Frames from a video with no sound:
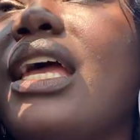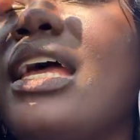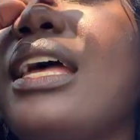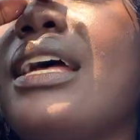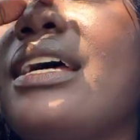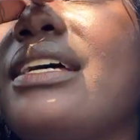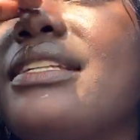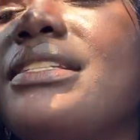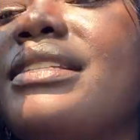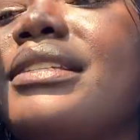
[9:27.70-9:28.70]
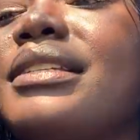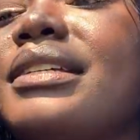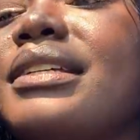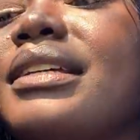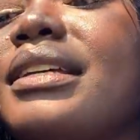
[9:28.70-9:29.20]
And
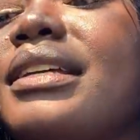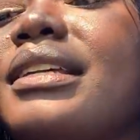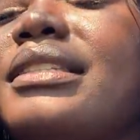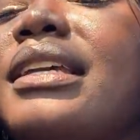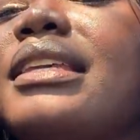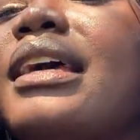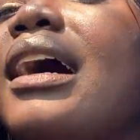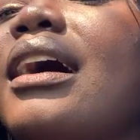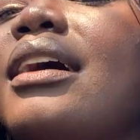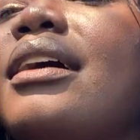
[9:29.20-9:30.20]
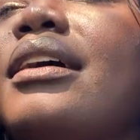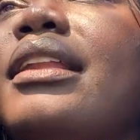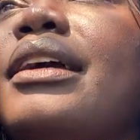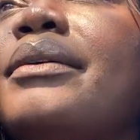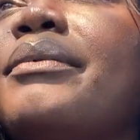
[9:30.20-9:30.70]
he's like, yeah,
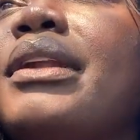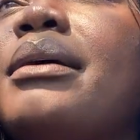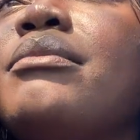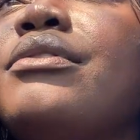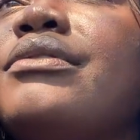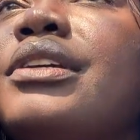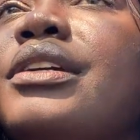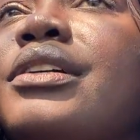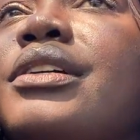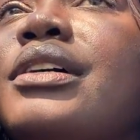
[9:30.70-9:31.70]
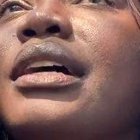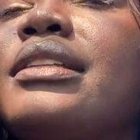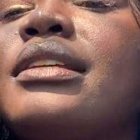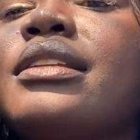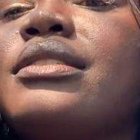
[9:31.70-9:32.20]
like, when I moved here, I
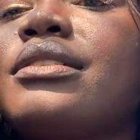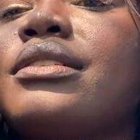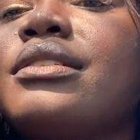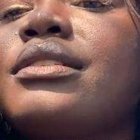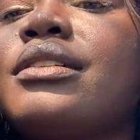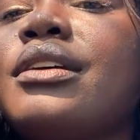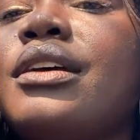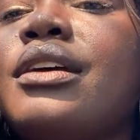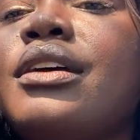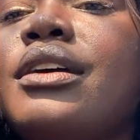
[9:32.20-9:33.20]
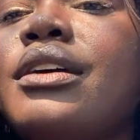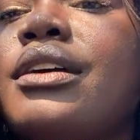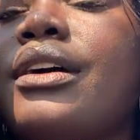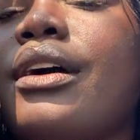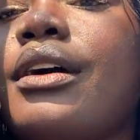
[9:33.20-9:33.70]
decided to
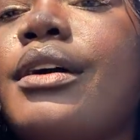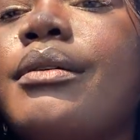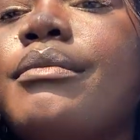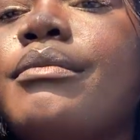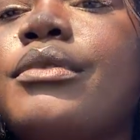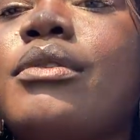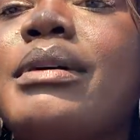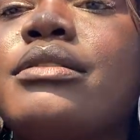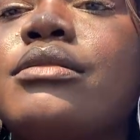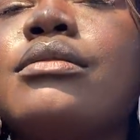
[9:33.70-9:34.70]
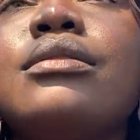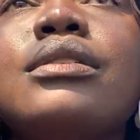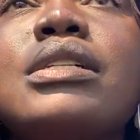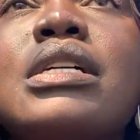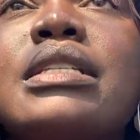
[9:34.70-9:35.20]
go back to
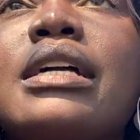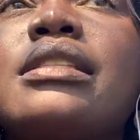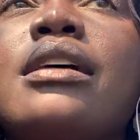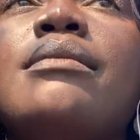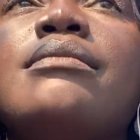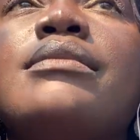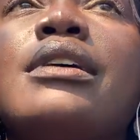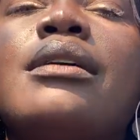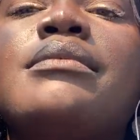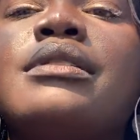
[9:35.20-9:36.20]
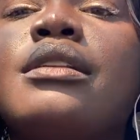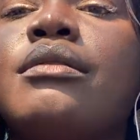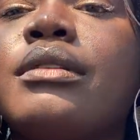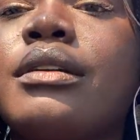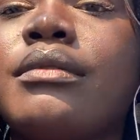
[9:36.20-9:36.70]
school because like sometimes they
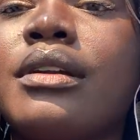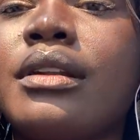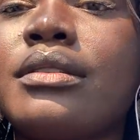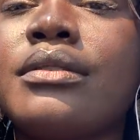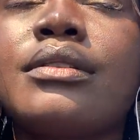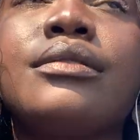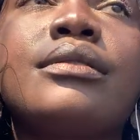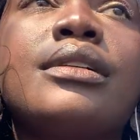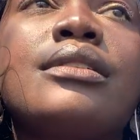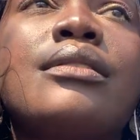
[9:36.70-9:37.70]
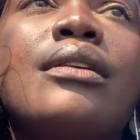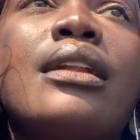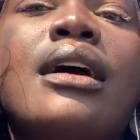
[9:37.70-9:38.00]
don't like recognize your degree, so you kind of